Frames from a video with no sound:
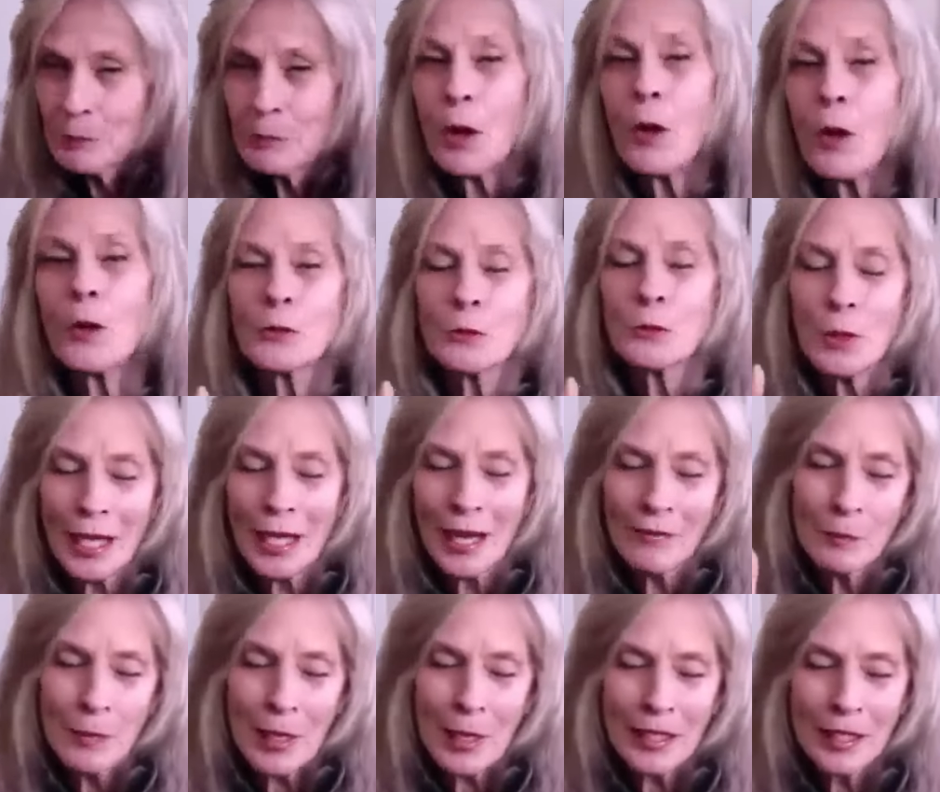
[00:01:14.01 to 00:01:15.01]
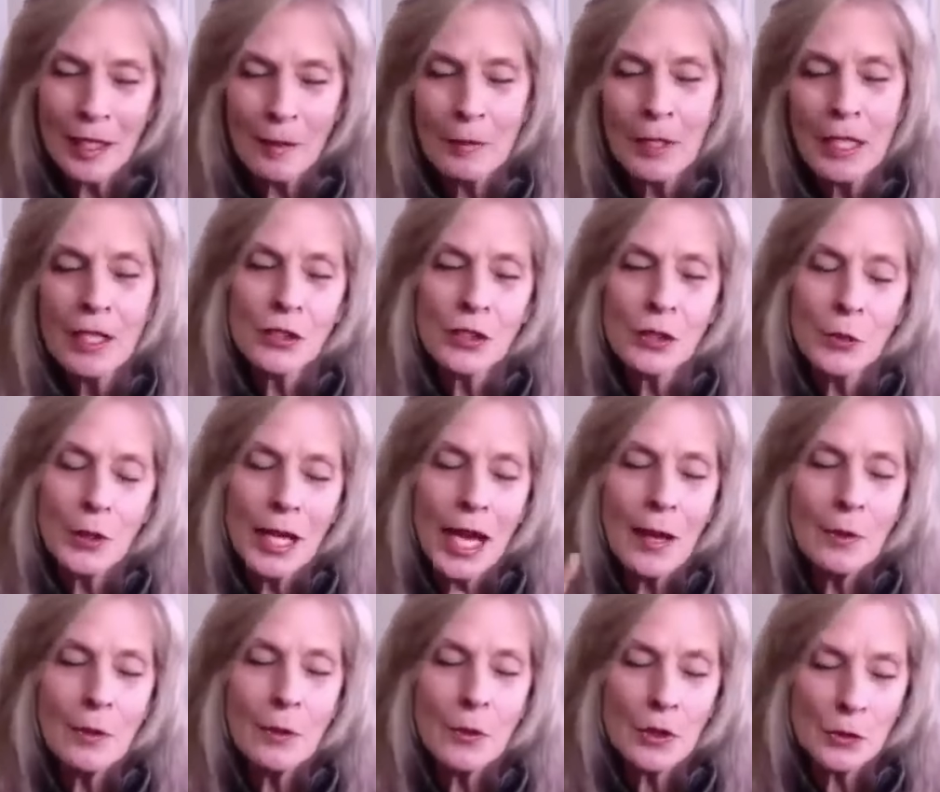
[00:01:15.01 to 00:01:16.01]
But, oh, wait, I have to back up. So what
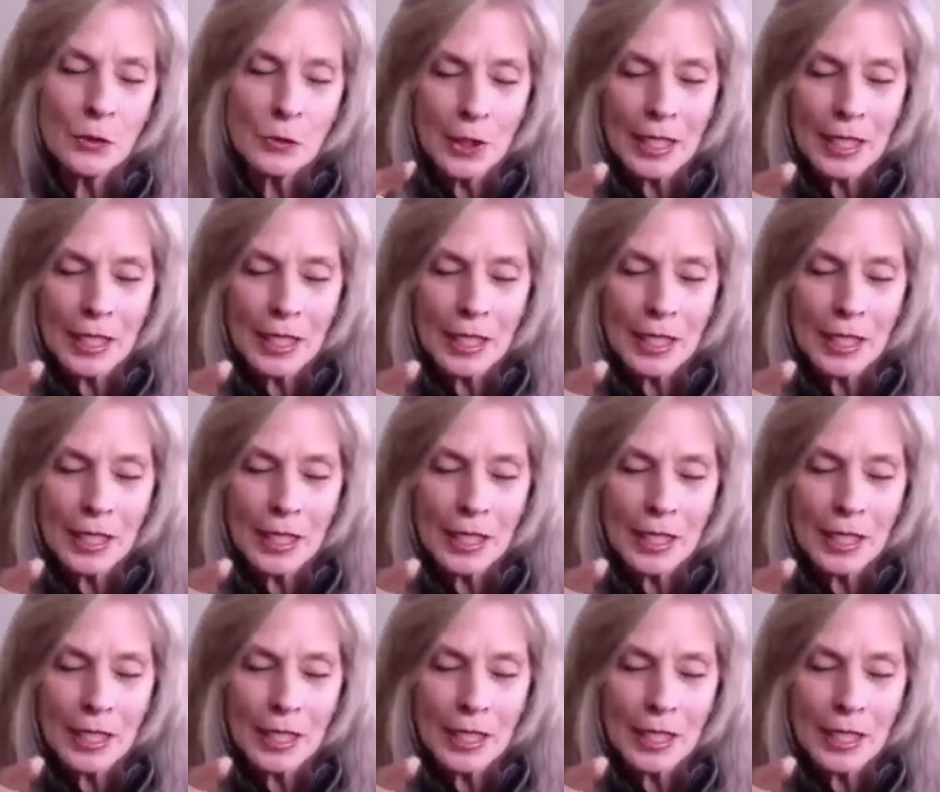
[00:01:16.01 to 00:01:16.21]
happened was,